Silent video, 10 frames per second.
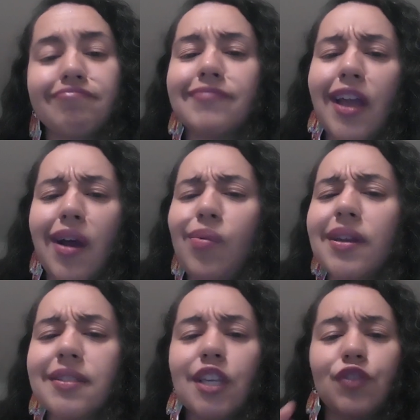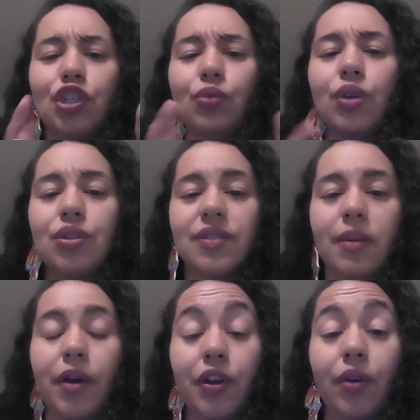Now I want to see if you can do
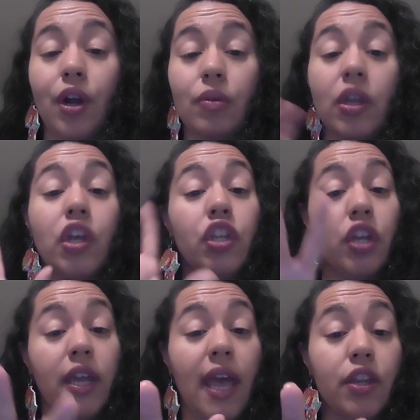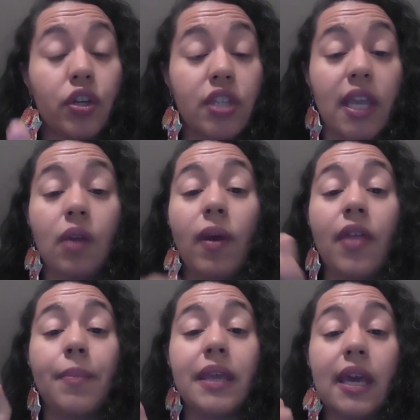some on your own. Again, you're taking away
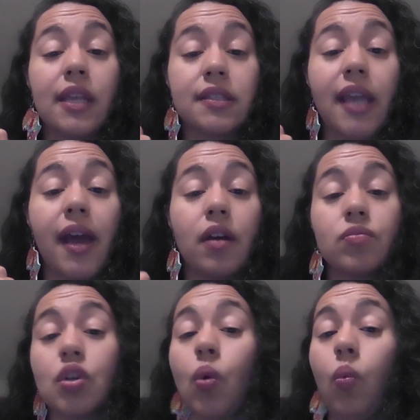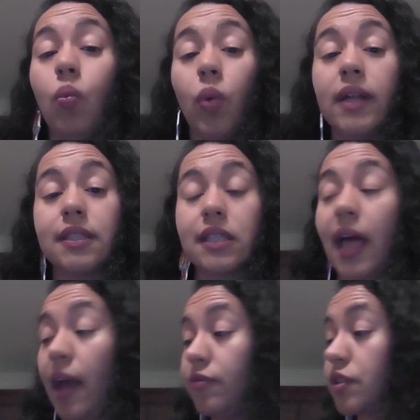that beginning sound. What's
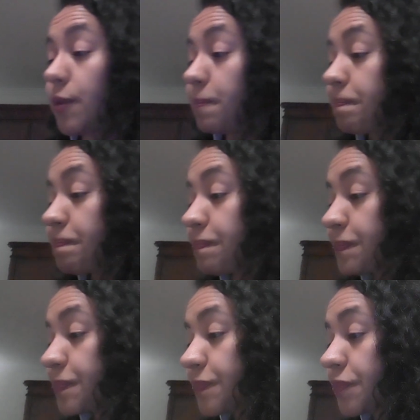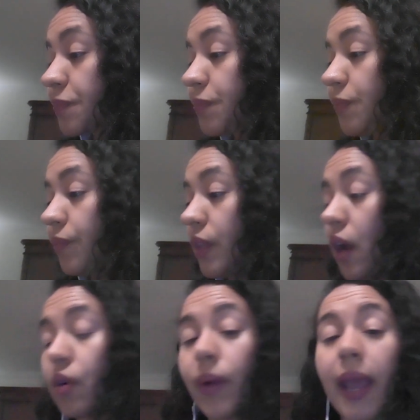left?
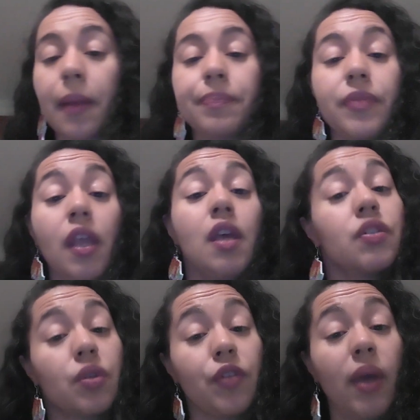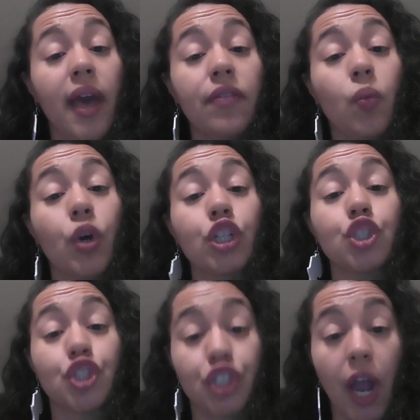All right. So if you have the
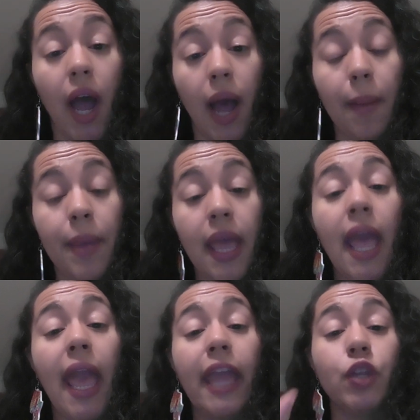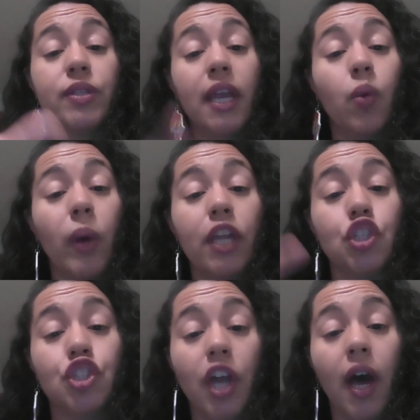word job and you take away
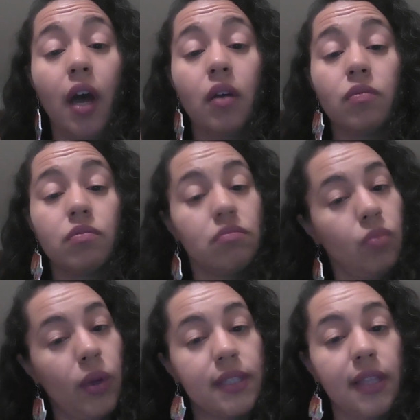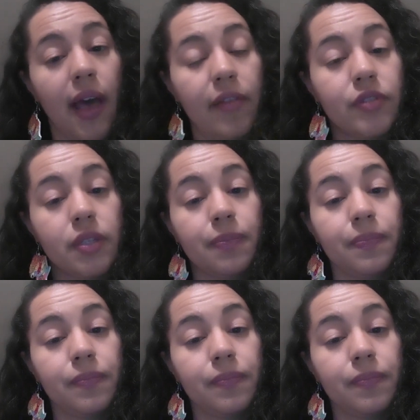j, what's left?